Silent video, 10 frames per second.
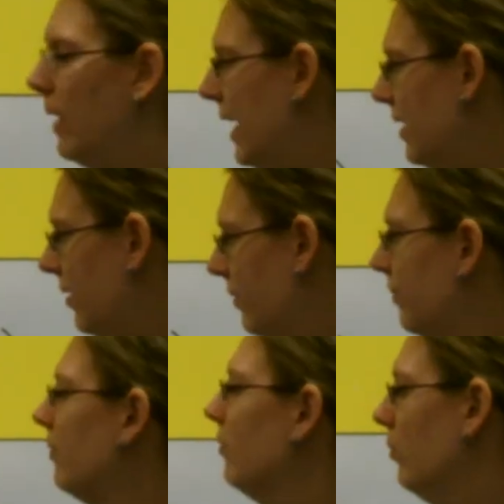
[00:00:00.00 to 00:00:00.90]
Right?
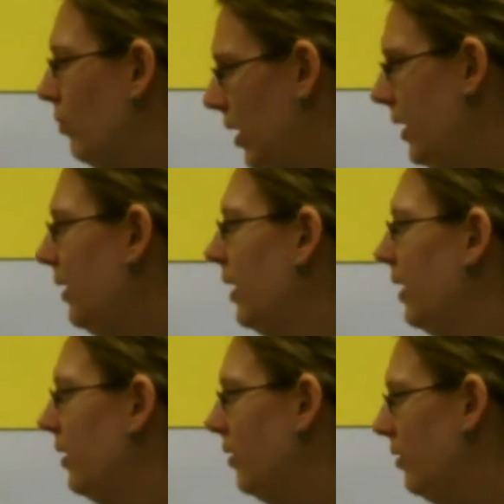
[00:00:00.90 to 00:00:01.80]
1,
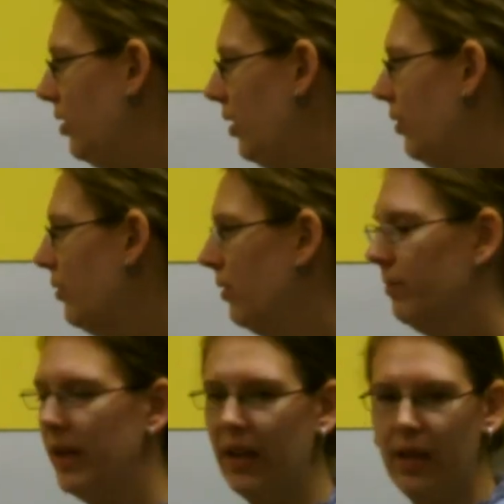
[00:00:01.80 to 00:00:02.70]
2.
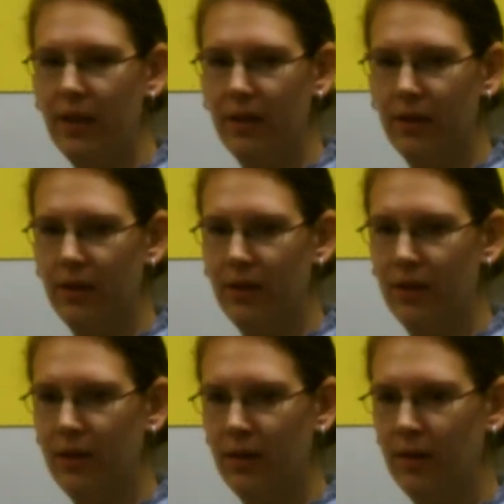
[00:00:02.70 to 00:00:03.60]
Am I good?
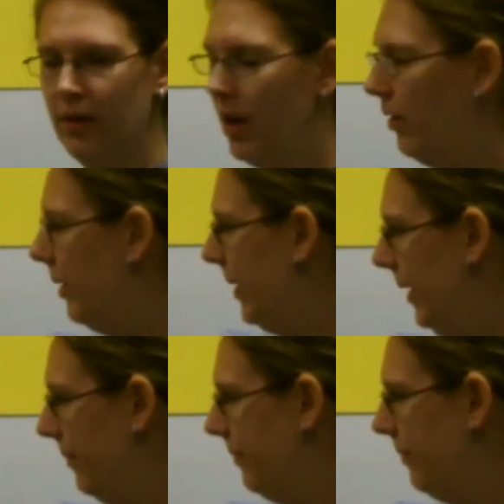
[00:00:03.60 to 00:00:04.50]
No, how many?